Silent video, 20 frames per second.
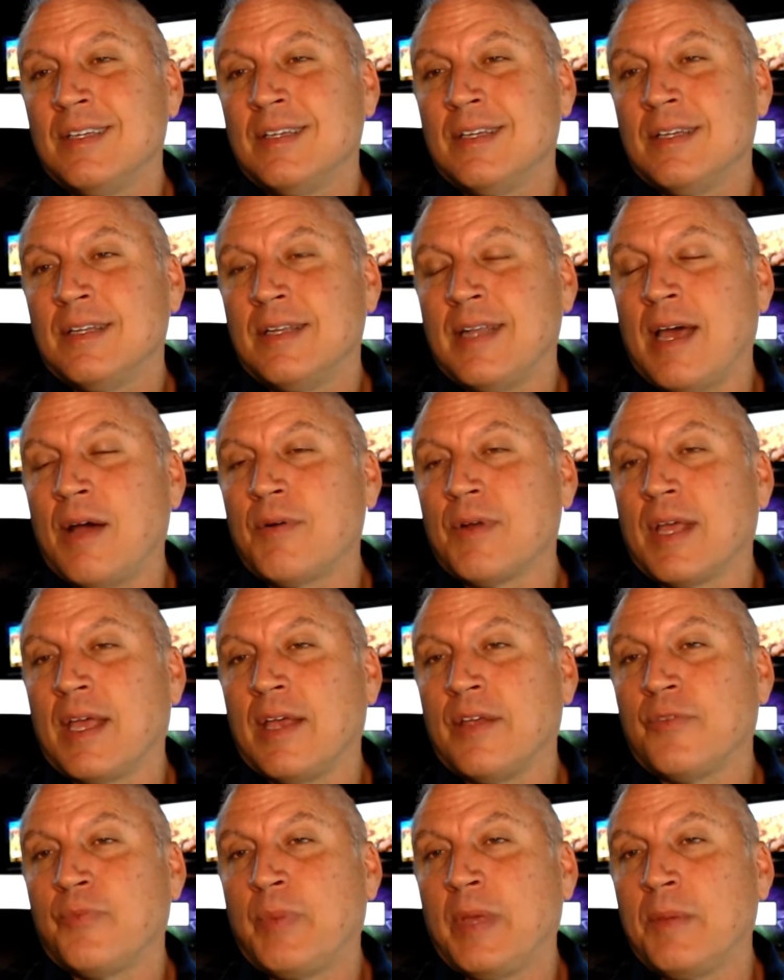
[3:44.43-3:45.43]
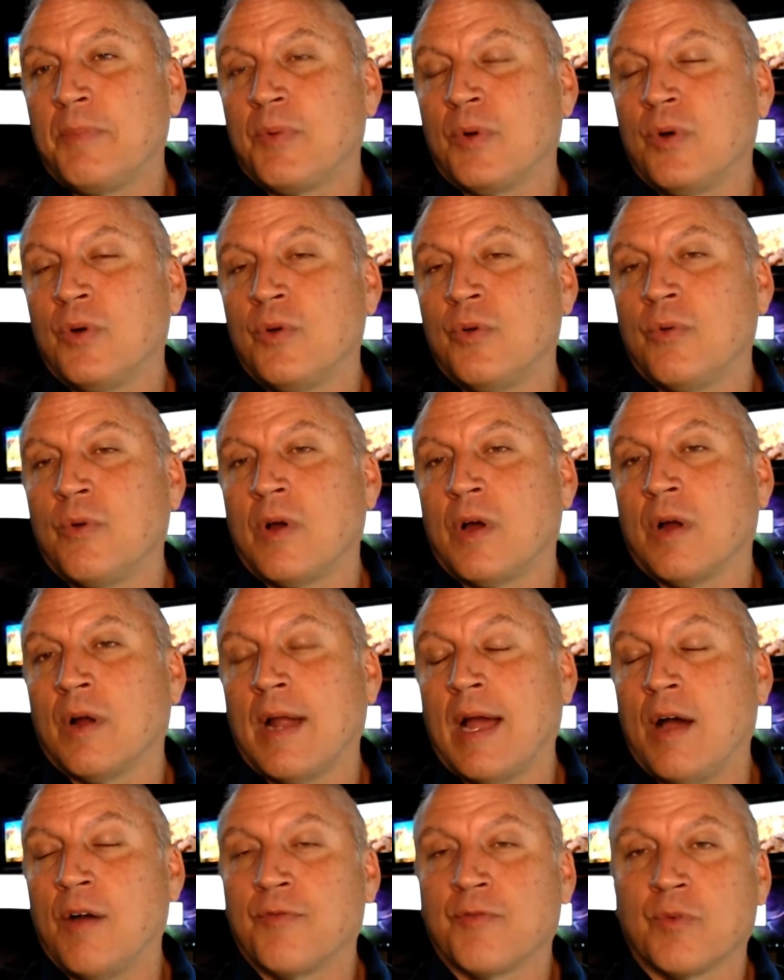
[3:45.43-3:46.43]
nowadays, people who are
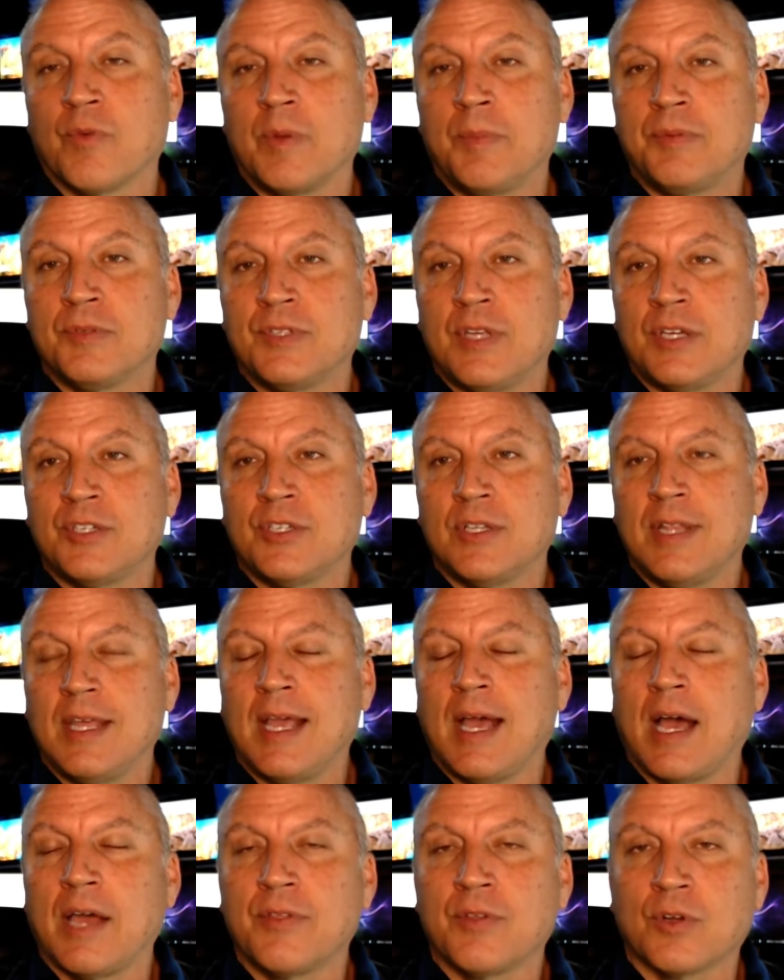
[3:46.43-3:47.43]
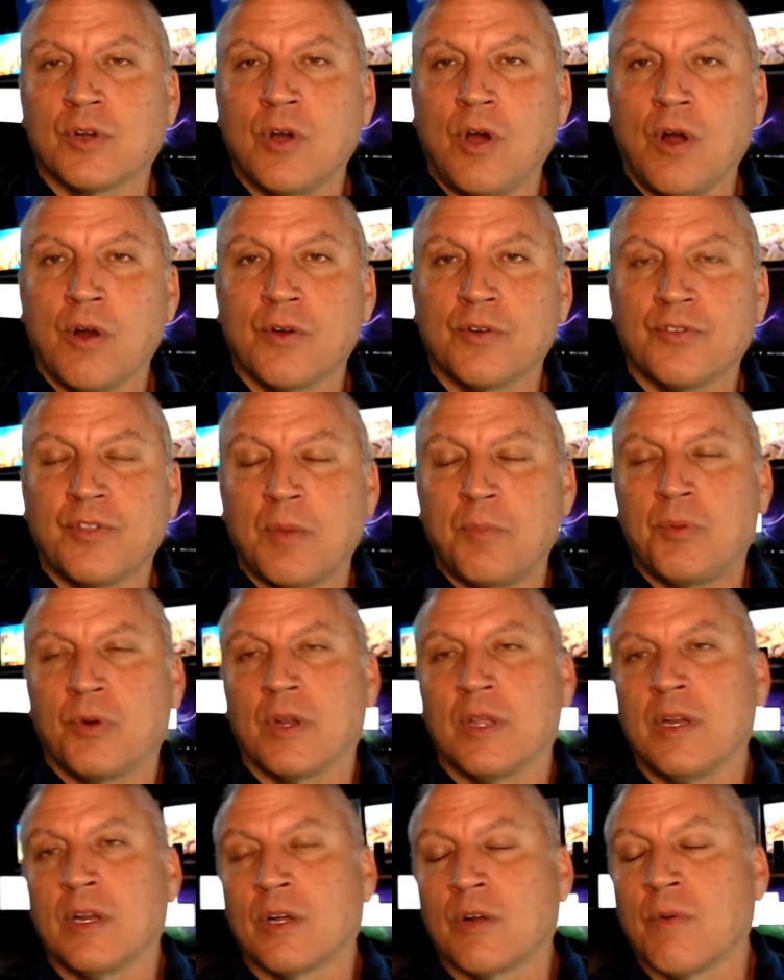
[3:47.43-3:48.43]
out for repossession, they hide their cars. They put
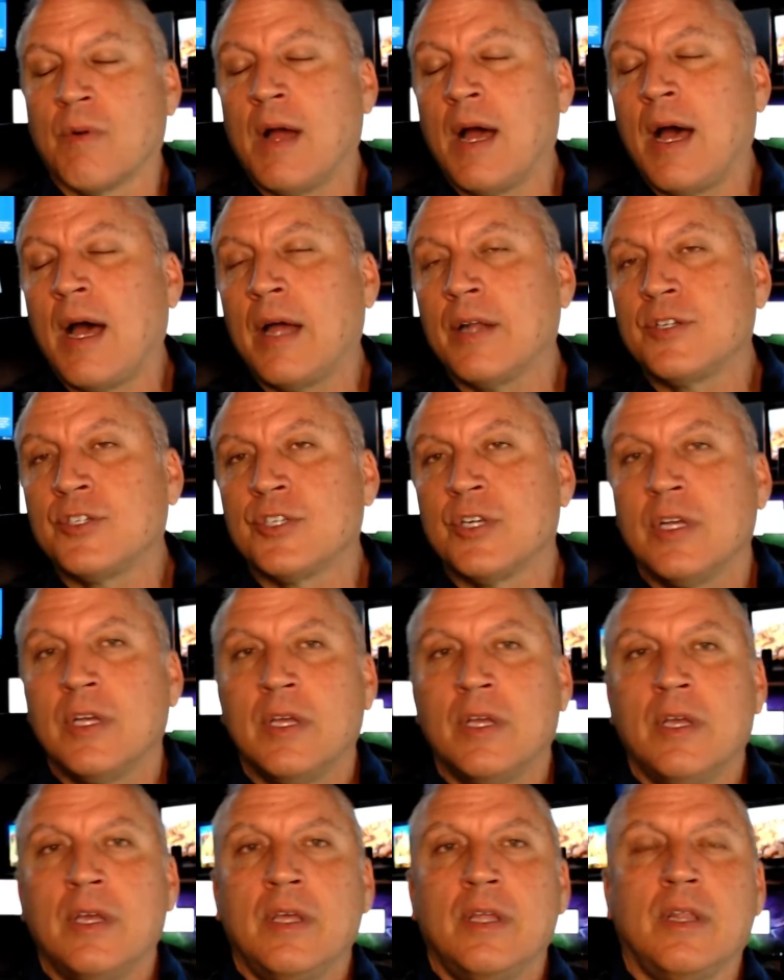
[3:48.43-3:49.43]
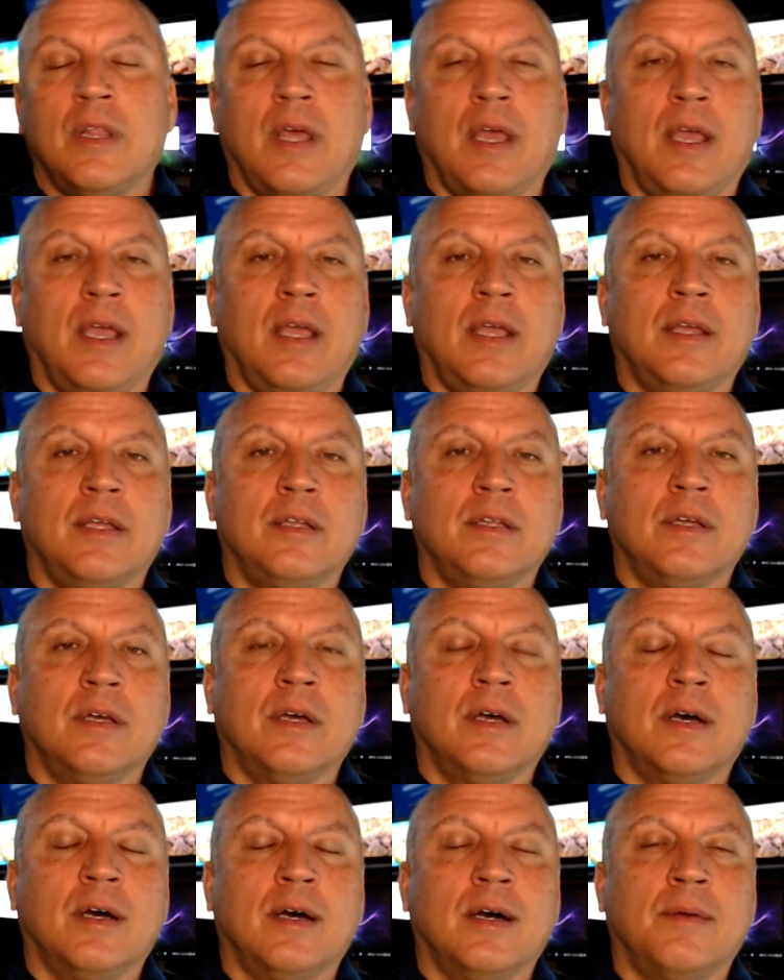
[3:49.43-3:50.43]
it in a garage, they
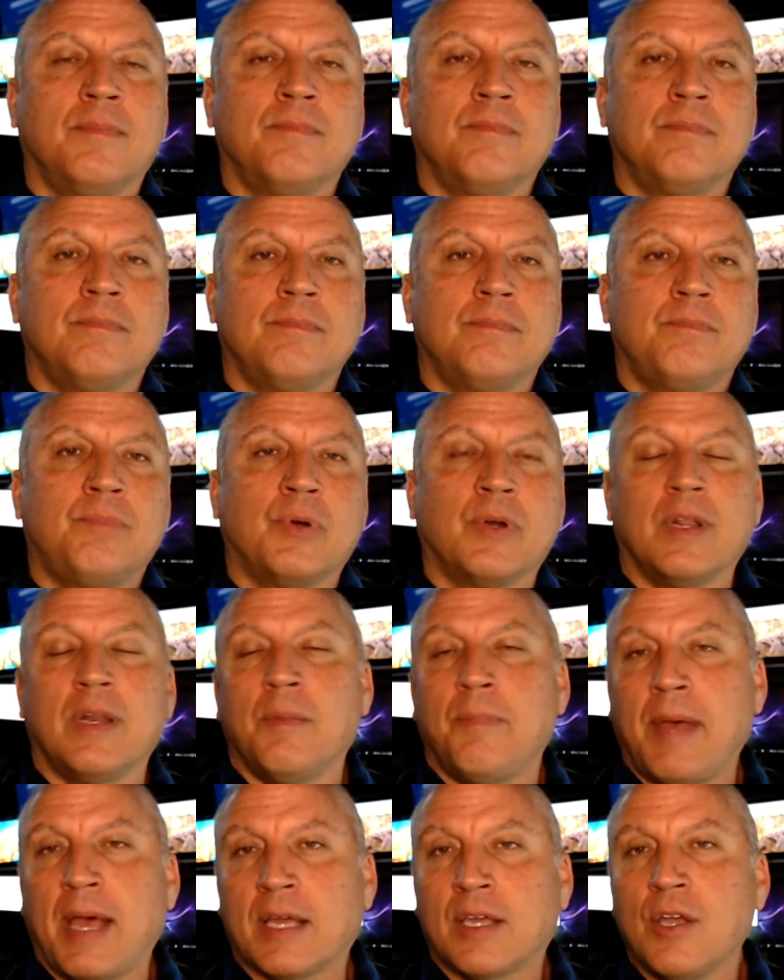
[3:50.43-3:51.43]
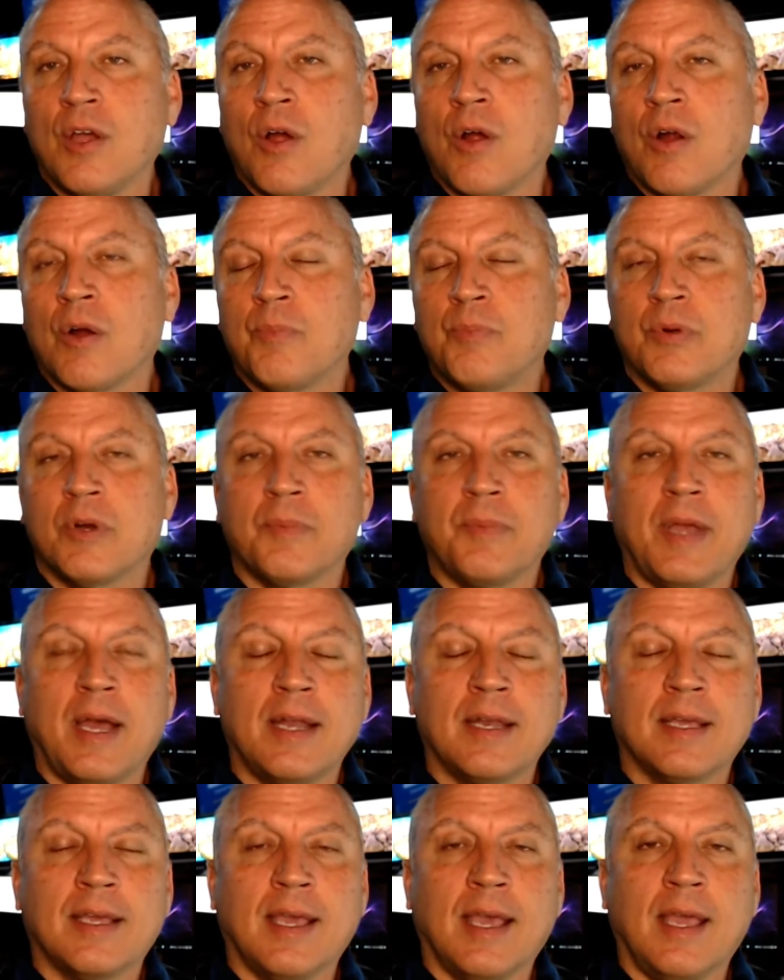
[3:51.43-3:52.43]
put it in the backyard, put it
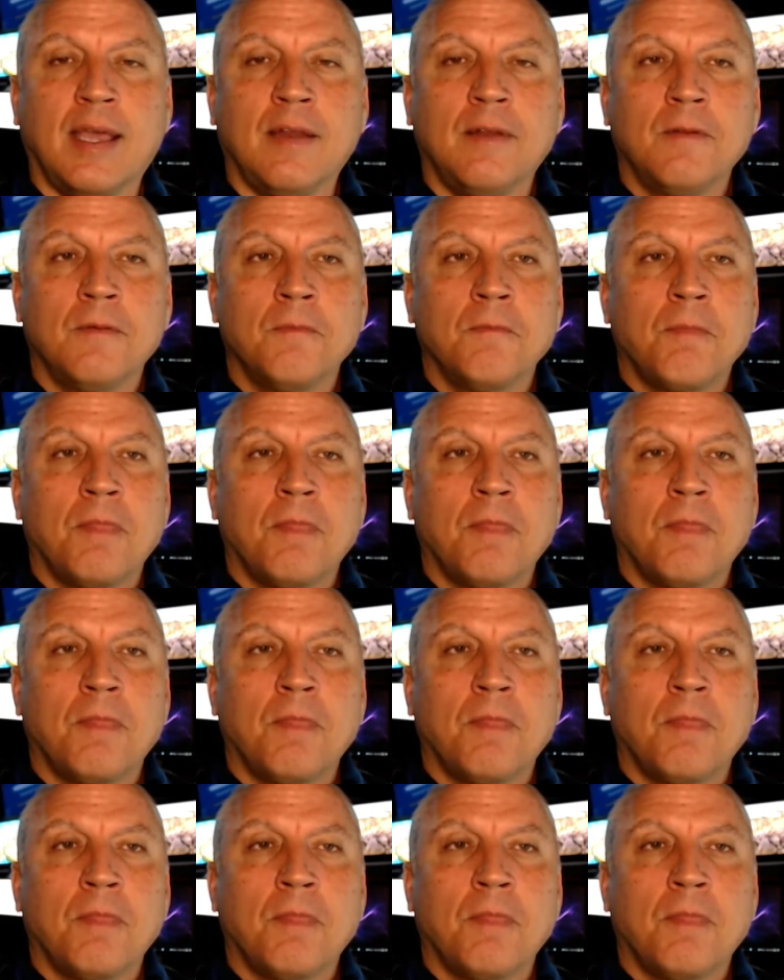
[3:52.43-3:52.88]
behind the gate.